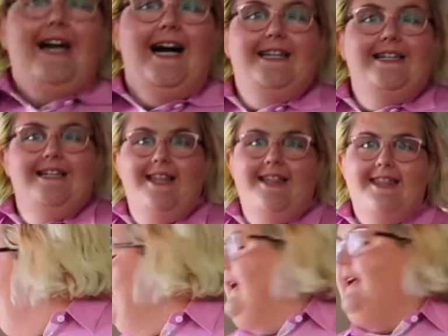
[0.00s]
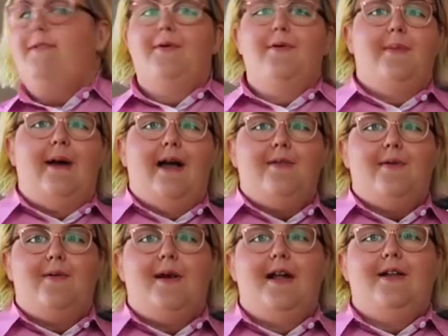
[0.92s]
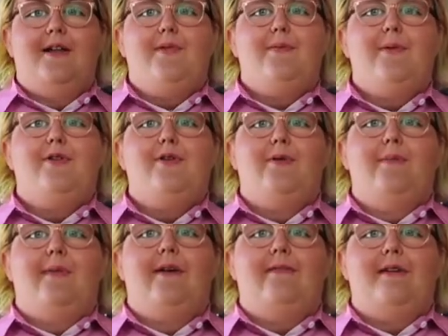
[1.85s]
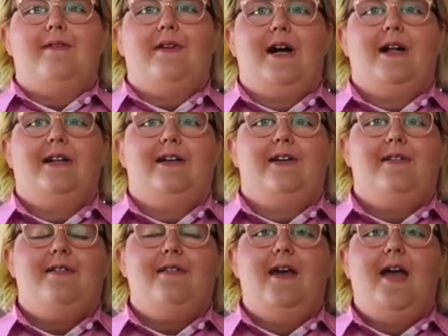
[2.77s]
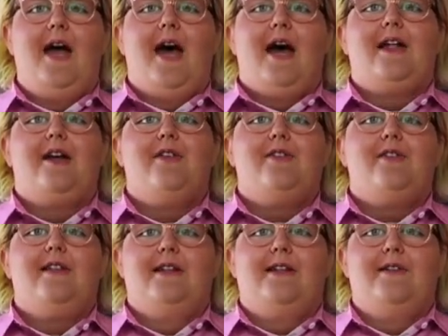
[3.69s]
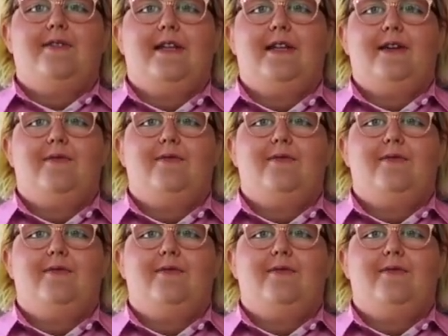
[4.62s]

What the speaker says: colours. It's all pastel colours, which are all my favourite colours, and I just love the little